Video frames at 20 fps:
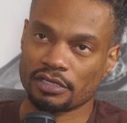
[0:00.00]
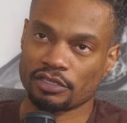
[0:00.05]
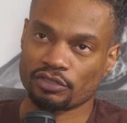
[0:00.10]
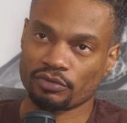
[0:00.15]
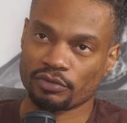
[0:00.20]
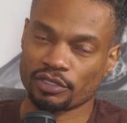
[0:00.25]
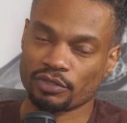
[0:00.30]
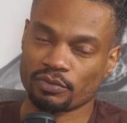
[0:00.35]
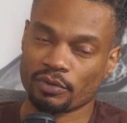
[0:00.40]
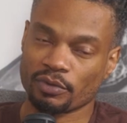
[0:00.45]
there's
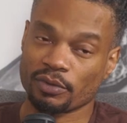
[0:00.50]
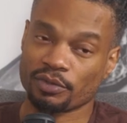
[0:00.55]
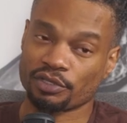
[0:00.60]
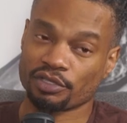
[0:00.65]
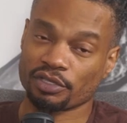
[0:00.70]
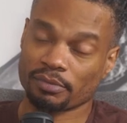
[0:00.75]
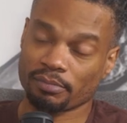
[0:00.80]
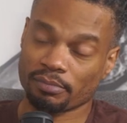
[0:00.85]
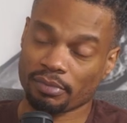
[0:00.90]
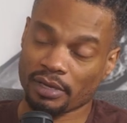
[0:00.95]
a reason why we
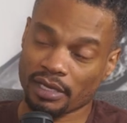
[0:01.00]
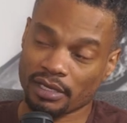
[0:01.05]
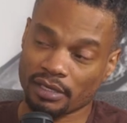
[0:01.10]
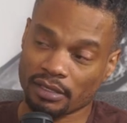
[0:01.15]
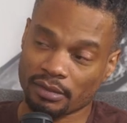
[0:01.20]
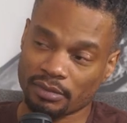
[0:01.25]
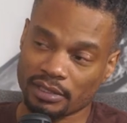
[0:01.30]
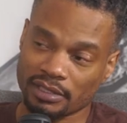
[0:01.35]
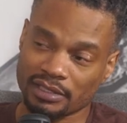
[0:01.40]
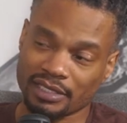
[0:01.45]
shouldn't
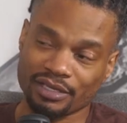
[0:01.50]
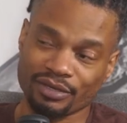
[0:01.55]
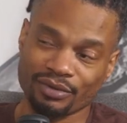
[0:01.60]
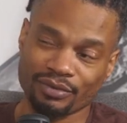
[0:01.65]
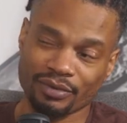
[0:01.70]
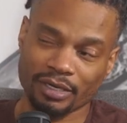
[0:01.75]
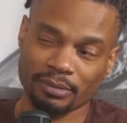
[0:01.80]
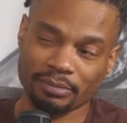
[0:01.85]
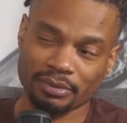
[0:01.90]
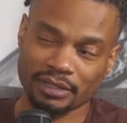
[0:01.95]
panic, but it's not a
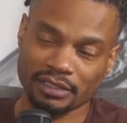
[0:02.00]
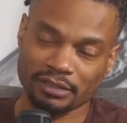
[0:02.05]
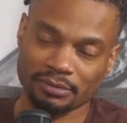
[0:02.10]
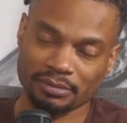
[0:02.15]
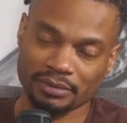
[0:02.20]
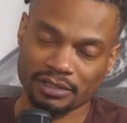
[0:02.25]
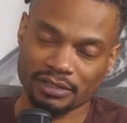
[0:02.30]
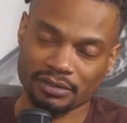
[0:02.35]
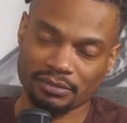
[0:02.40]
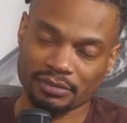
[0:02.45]
great place
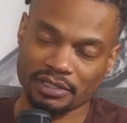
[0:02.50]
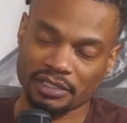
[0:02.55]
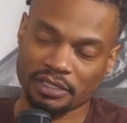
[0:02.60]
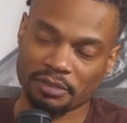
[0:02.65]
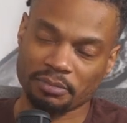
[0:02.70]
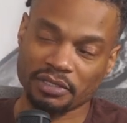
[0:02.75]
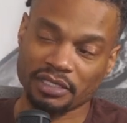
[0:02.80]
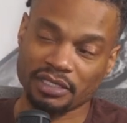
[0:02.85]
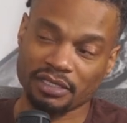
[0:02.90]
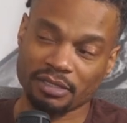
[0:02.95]
because we ended up
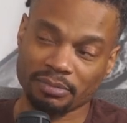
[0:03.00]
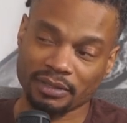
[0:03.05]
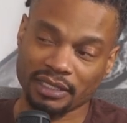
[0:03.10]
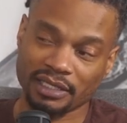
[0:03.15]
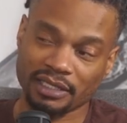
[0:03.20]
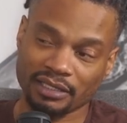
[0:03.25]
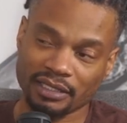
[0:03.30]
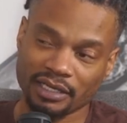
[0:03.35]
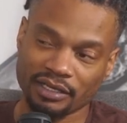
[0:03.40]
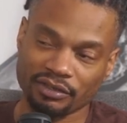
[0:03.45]
being in the
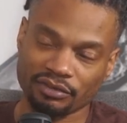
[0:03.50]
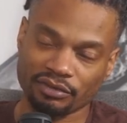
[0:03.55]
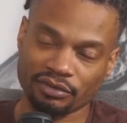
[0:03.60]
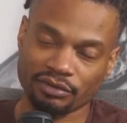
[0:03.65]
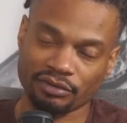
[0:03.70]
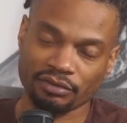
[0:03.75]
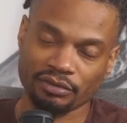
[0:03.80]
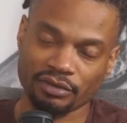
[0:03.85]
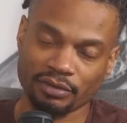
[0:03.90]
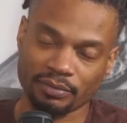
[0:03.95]
play-in last
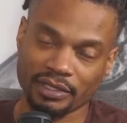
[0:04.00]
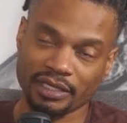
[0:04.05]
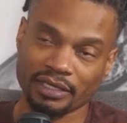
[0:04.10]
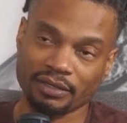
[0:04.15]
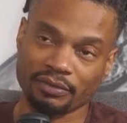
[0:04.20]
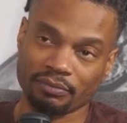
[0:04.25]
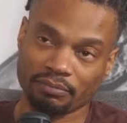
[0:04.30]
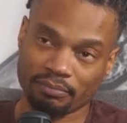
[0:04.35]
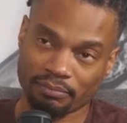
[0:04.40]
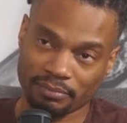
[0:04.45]
year, and we had
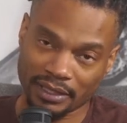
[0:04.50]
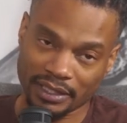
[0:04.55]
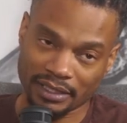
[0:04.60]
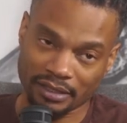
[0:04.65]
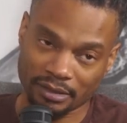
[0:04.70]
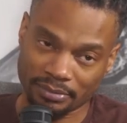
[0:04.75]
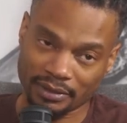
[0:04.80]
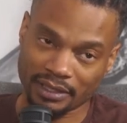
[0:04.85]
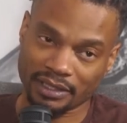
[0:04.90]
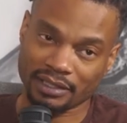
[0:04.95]
to play in
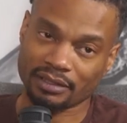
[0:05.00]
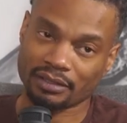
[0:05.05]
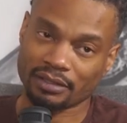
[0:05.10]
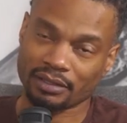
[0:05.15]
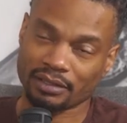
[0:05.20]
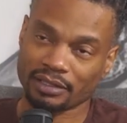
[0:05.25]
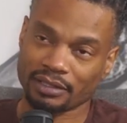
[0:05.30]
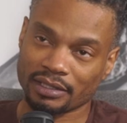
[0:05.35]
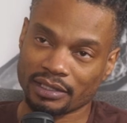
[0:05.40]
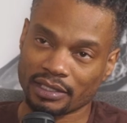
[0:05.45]
the play-in
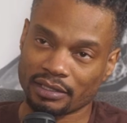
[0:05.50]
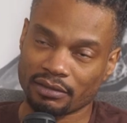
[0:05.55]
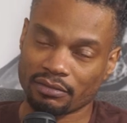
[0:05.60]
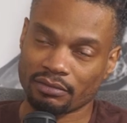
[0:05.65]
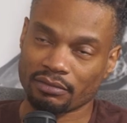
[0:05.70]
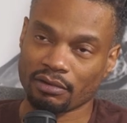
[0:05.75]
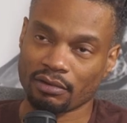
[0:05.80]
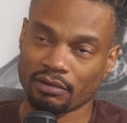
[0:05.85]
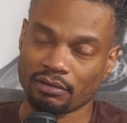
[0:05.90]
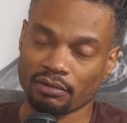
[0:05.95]
and then get
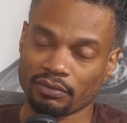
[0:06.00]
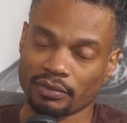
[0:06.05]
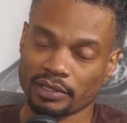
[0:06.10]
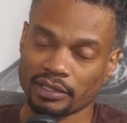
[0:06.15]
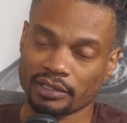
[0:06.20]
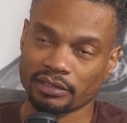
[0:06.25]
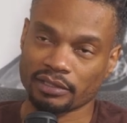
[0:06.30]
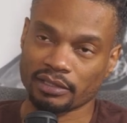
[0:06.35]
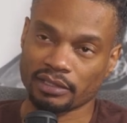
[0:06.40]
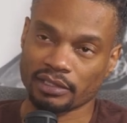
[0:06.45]
all the way
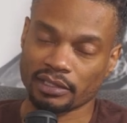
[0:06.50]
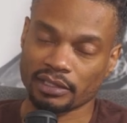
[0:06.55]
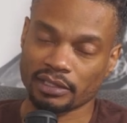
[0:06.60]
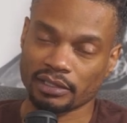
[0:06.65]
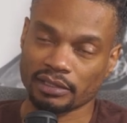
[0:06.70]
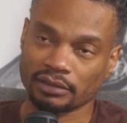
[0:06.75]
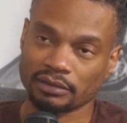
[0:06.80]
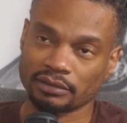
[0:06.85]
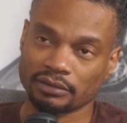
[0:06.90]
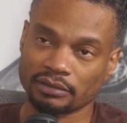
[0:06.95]
to the
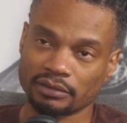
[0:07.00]
uh,